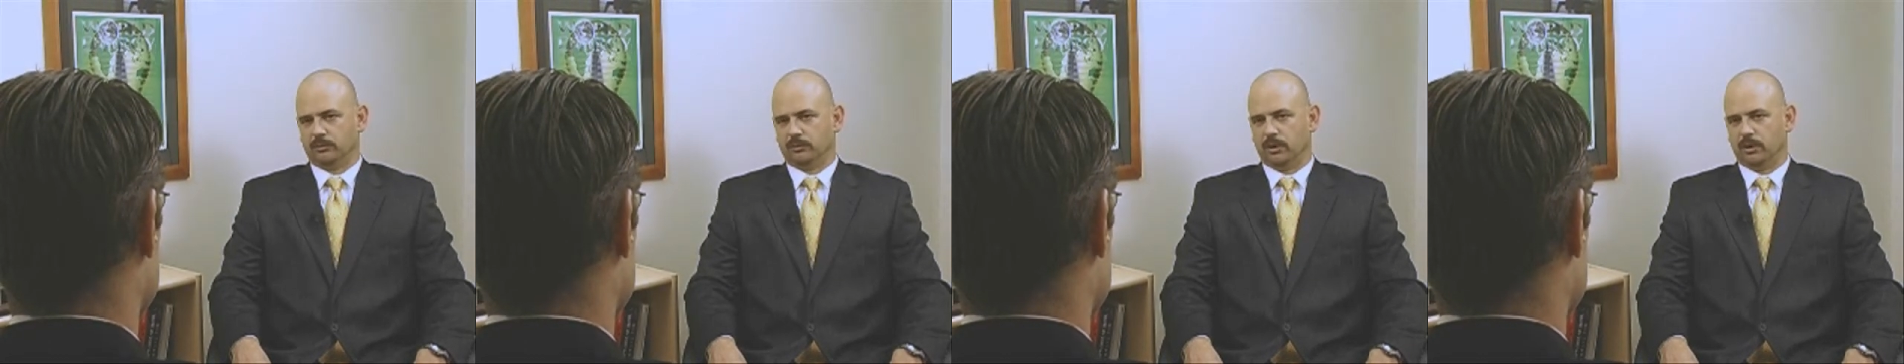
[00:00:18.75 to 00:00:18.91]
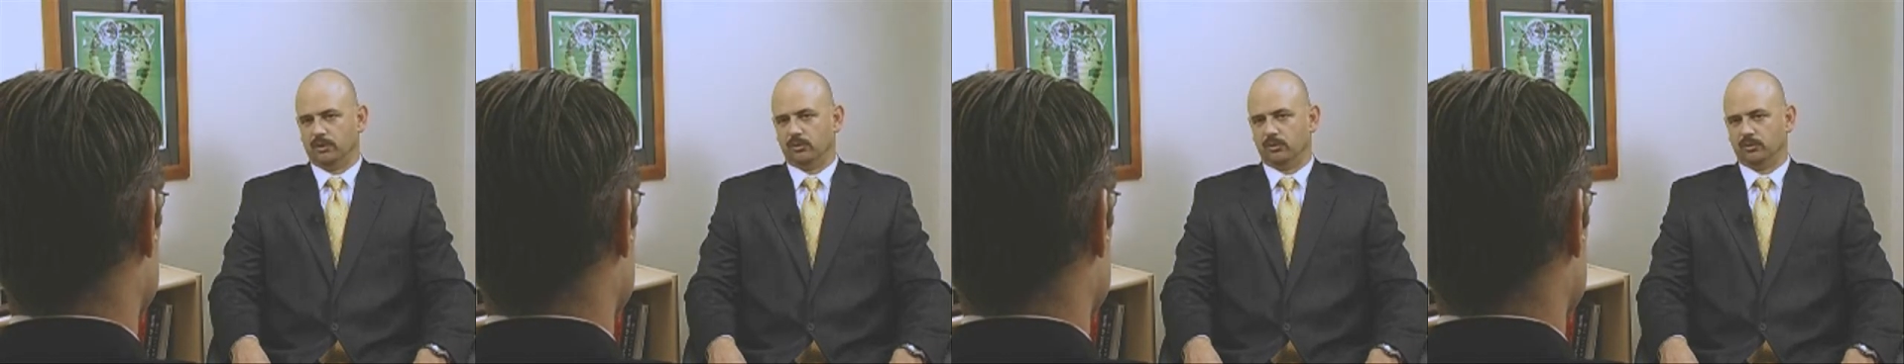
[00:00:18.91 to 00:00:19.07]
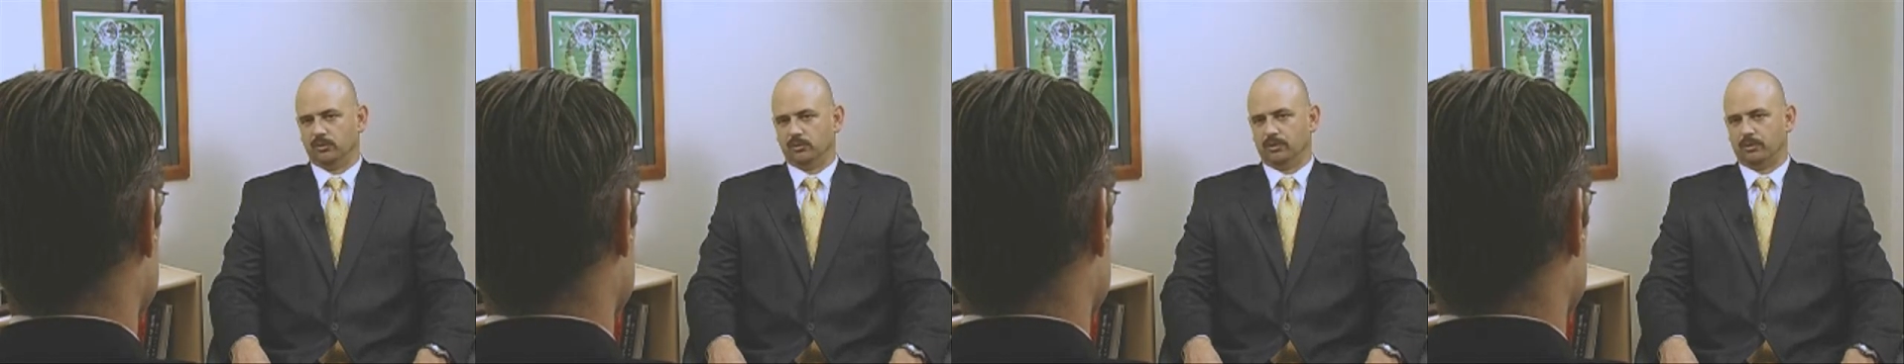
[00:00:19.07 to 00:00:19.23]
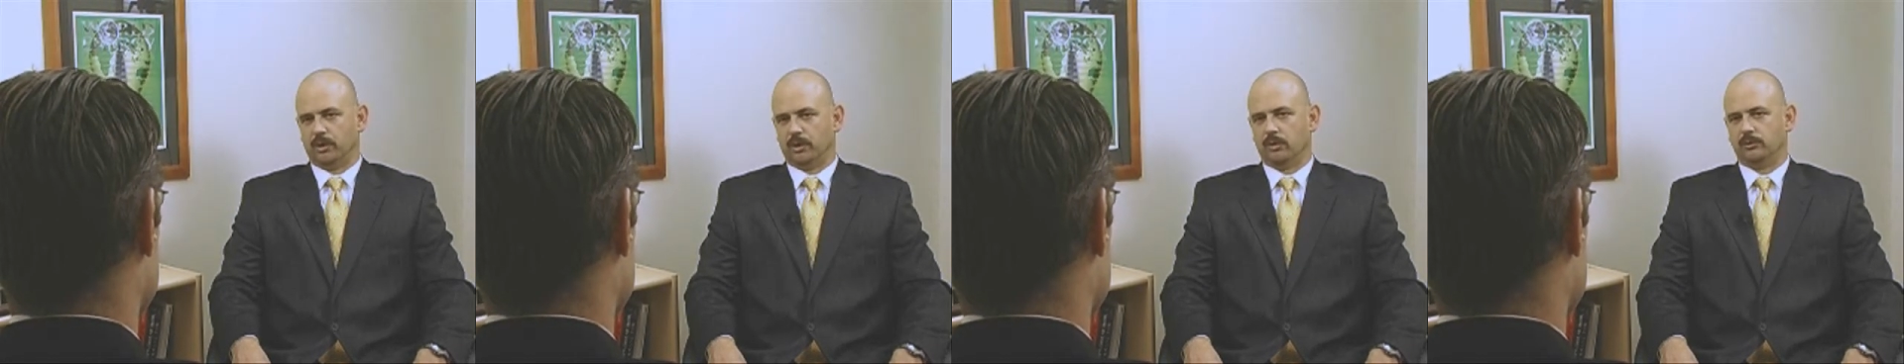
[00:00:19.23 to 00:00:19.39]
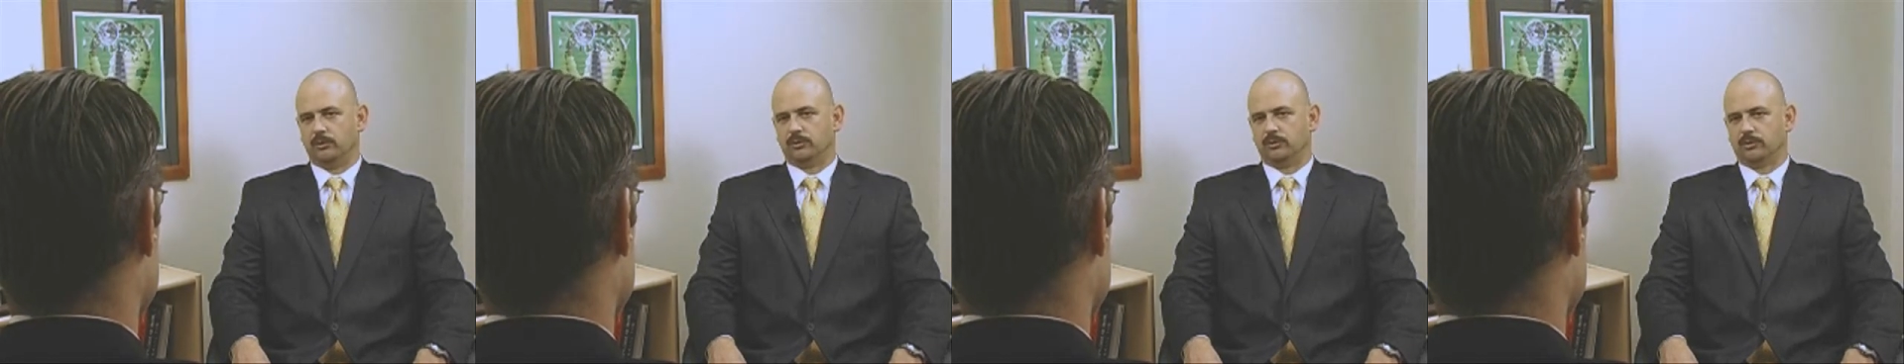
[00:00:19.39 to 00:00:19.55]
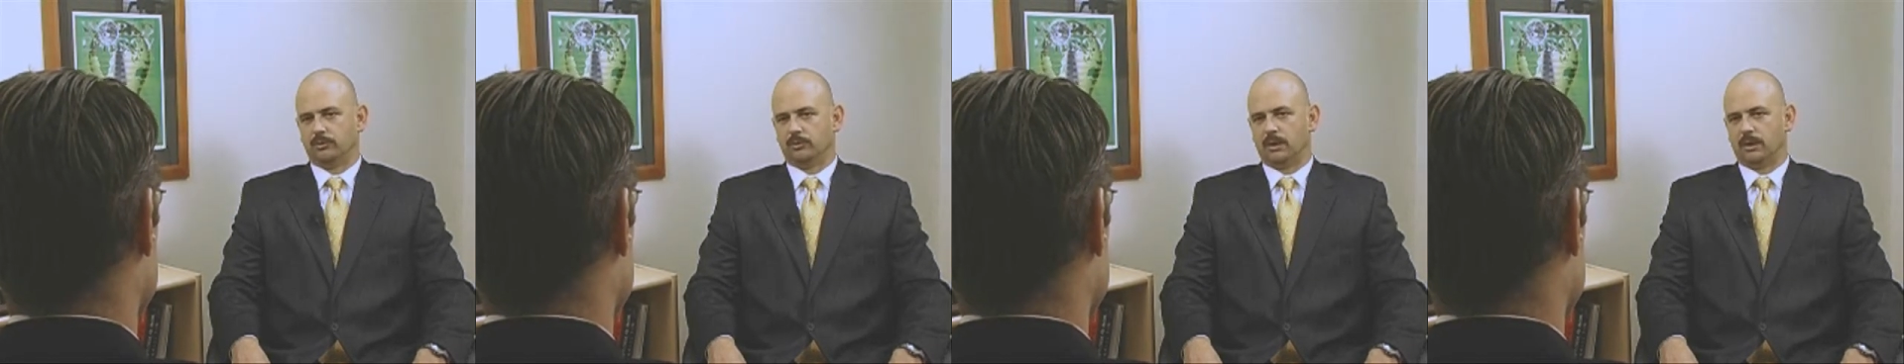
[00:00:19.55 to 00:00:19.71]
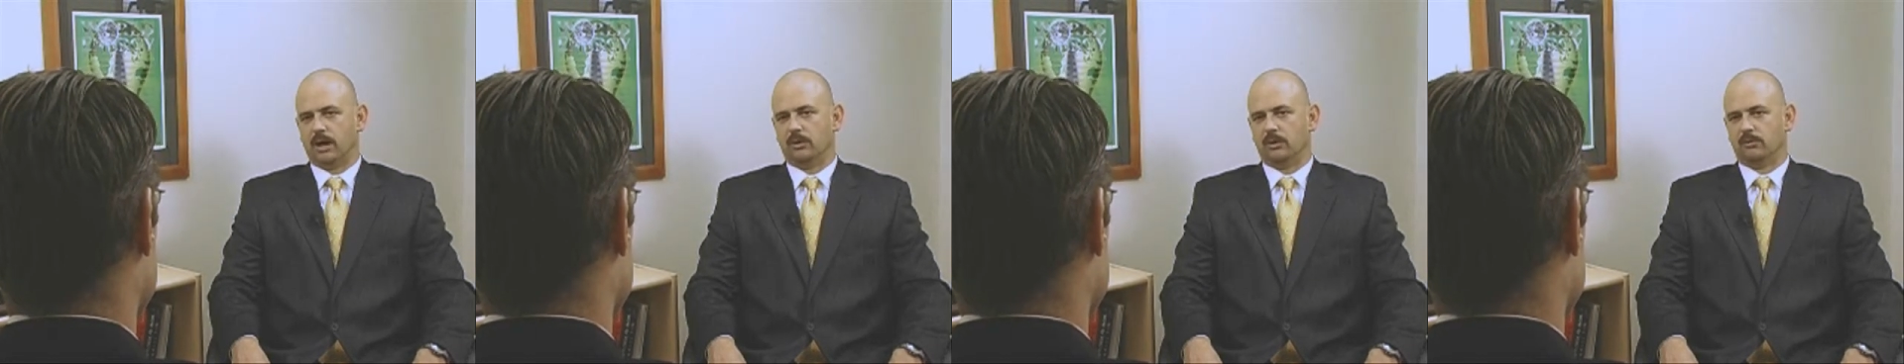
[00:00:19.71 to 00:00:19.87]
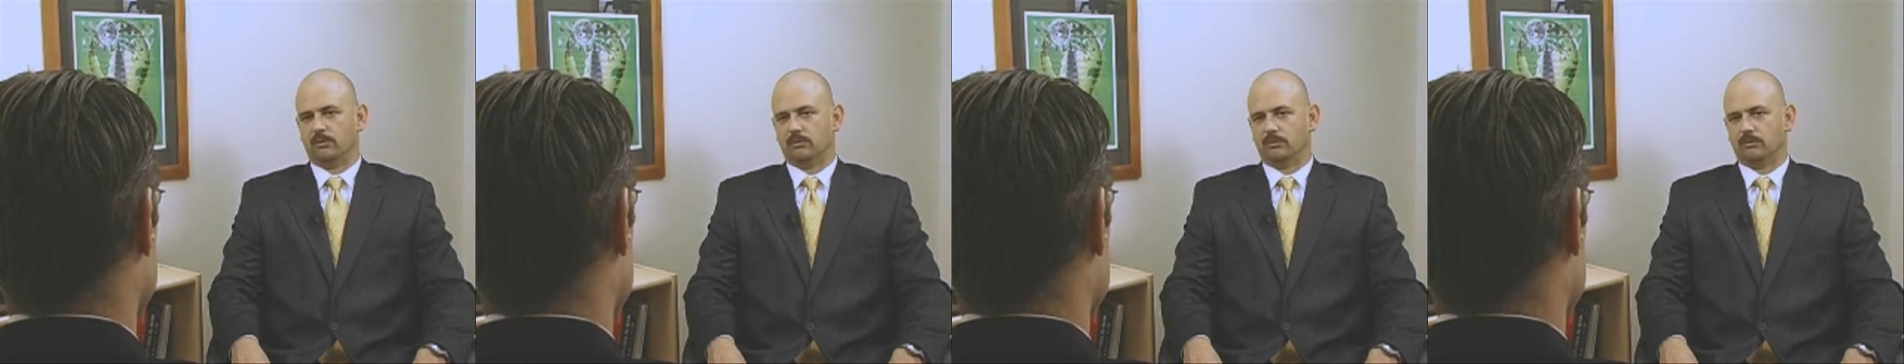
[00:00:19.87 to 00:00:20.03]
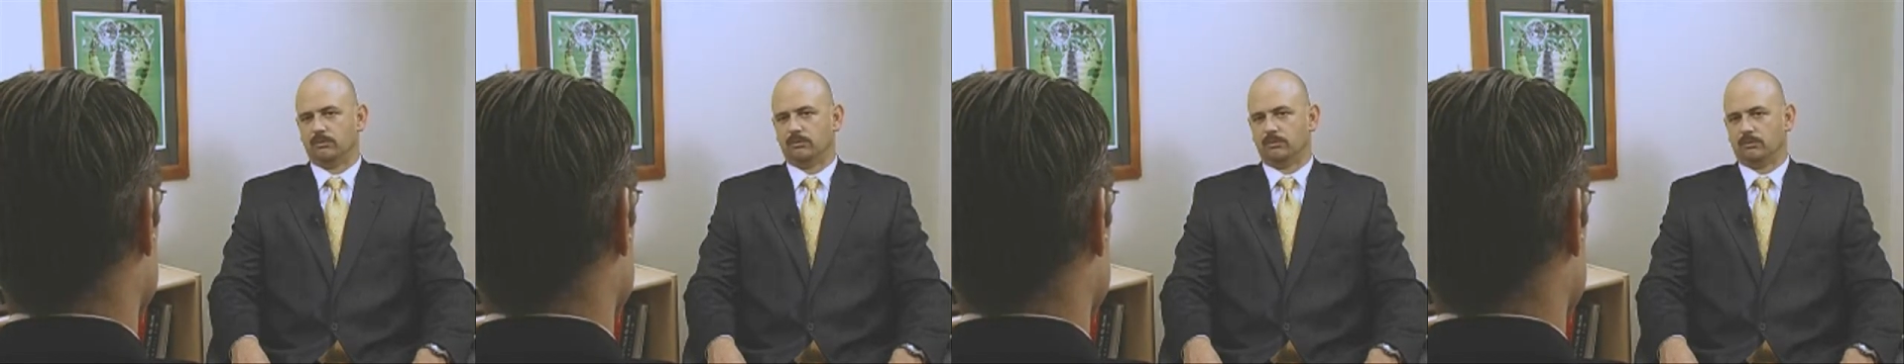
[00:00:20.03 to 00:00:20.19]
but was approached
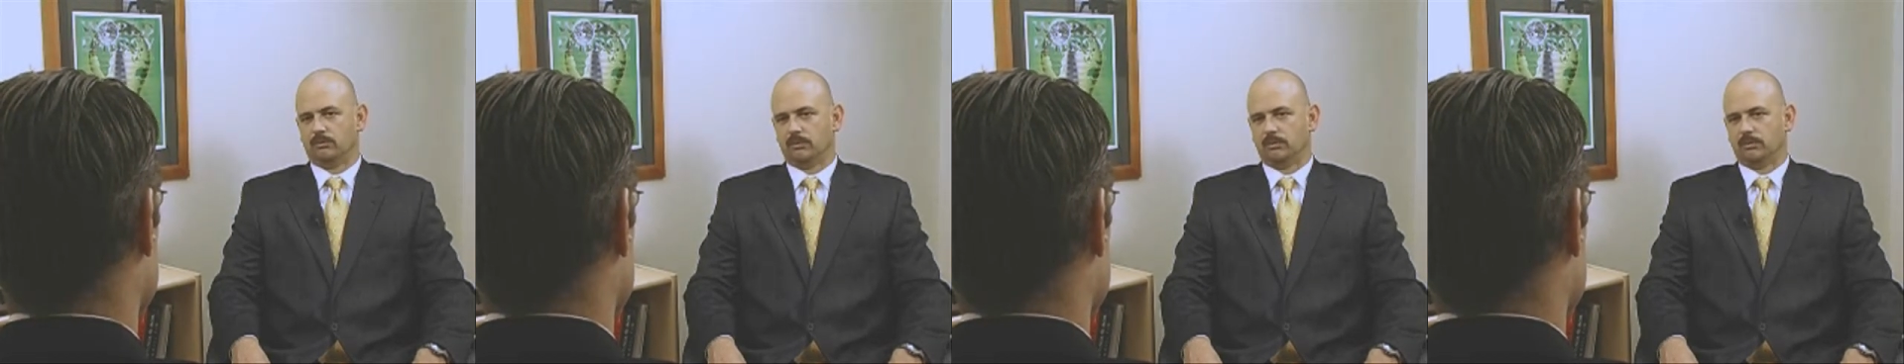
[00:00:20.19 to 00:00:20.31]
about